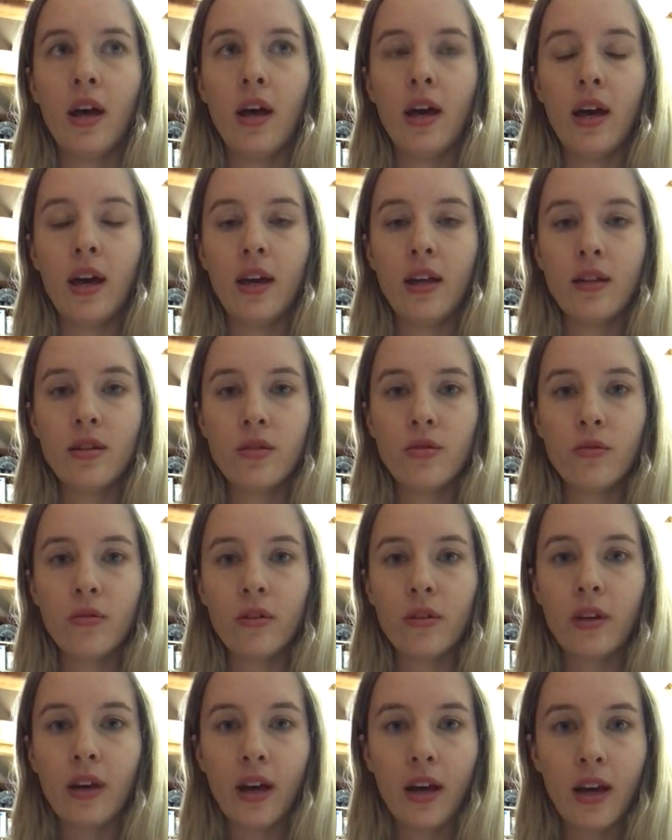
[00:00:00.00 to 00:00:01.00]
and do
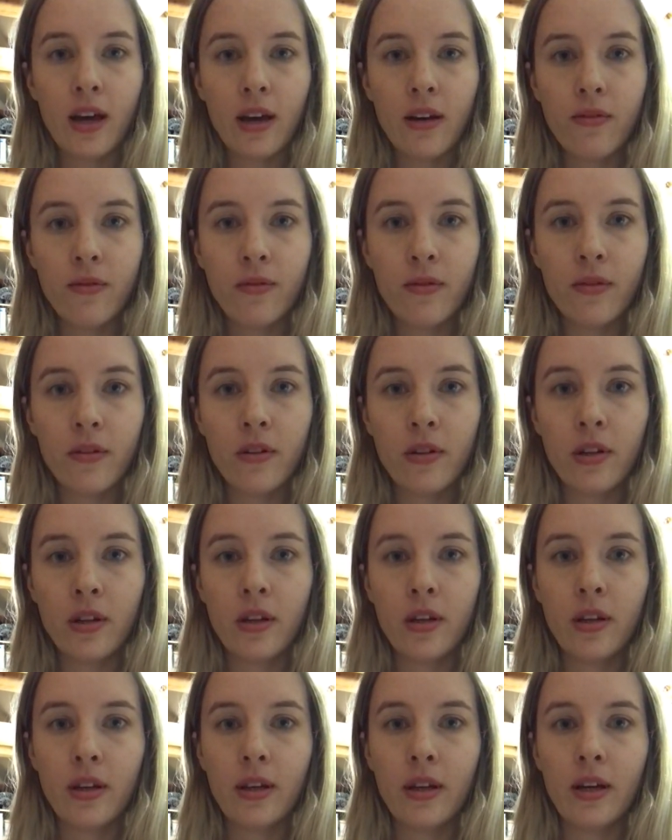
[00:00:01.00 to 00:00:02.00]
not have
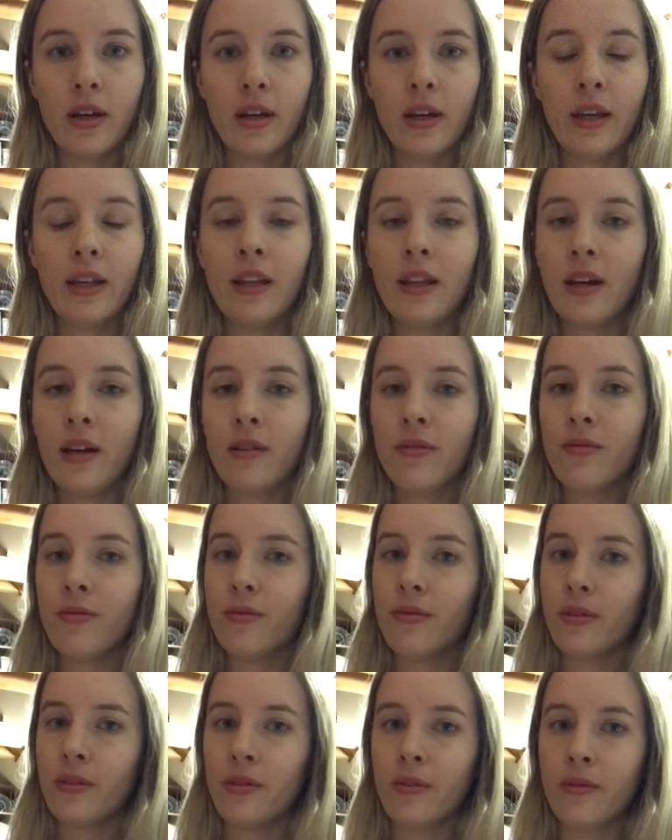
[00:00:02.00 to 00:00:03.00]

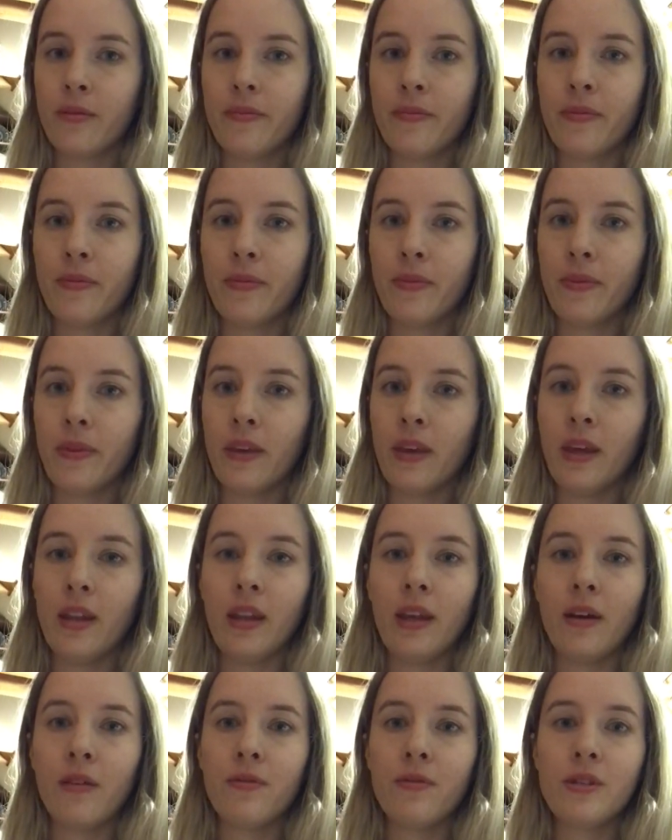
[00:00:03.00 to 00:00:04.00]
enough
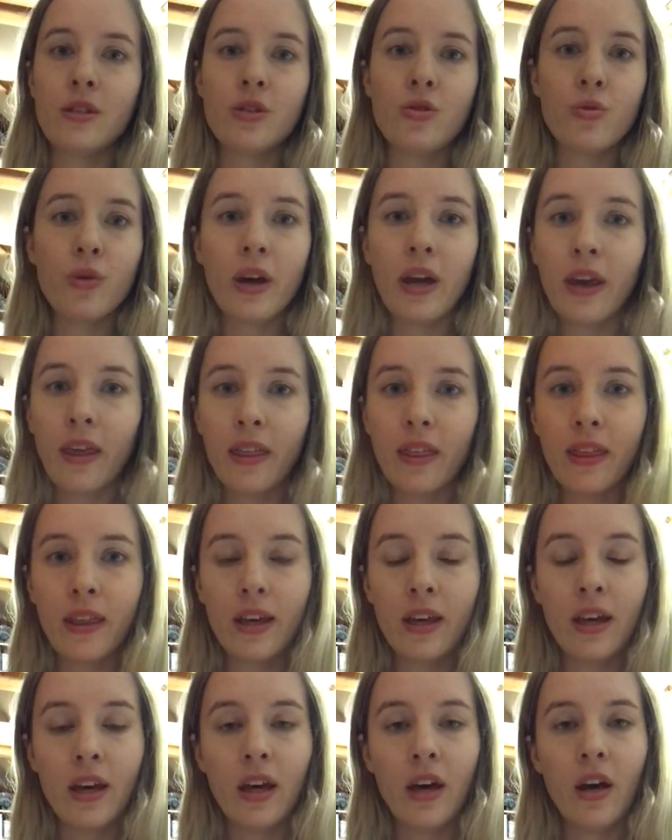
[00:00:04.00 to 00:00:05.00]
strength
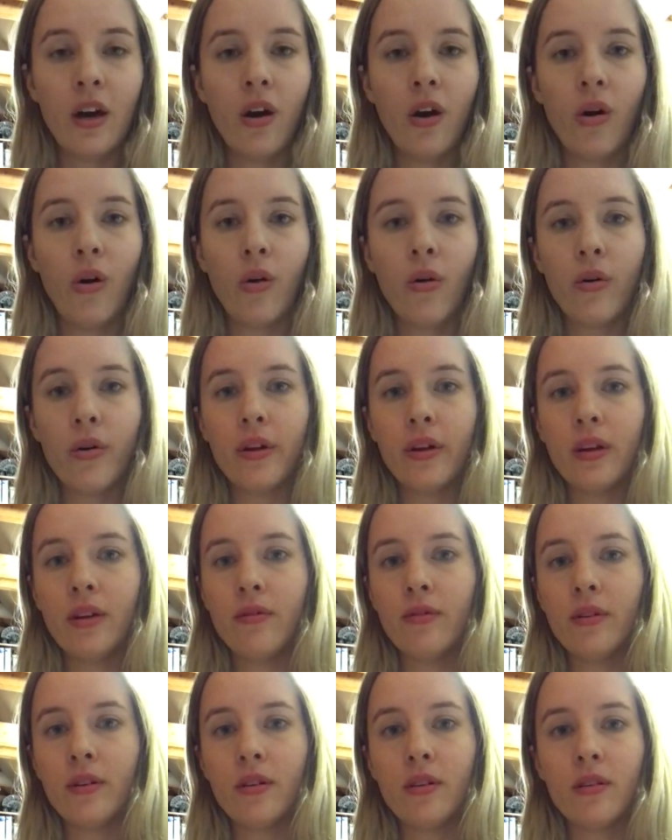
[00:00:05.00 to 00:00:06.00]
or
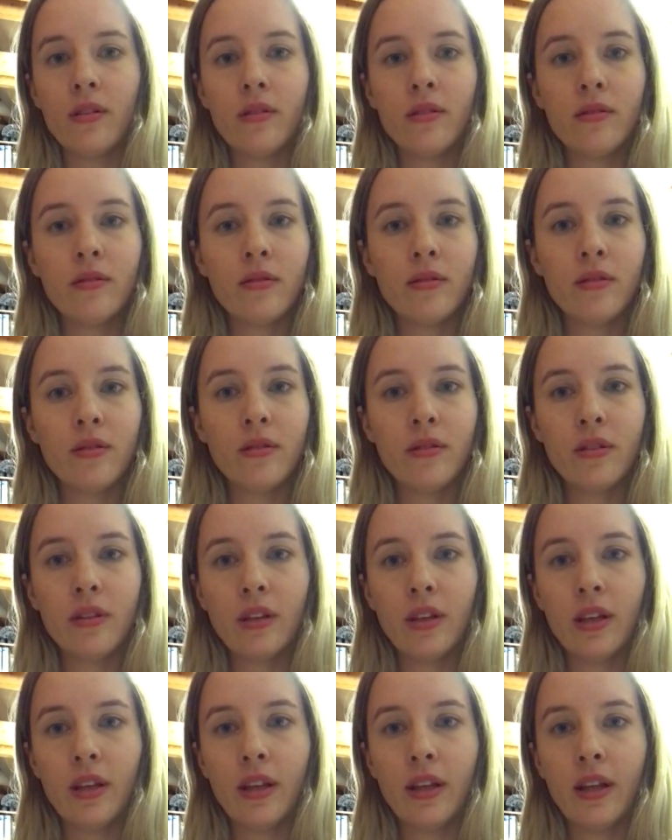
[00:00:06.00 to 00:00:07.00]
even
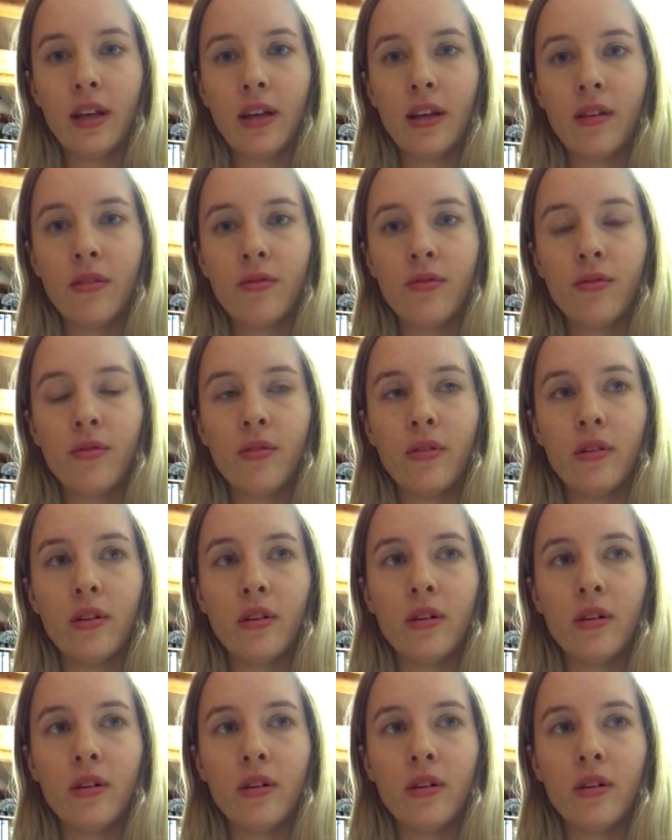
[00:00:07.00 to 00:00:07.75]
enough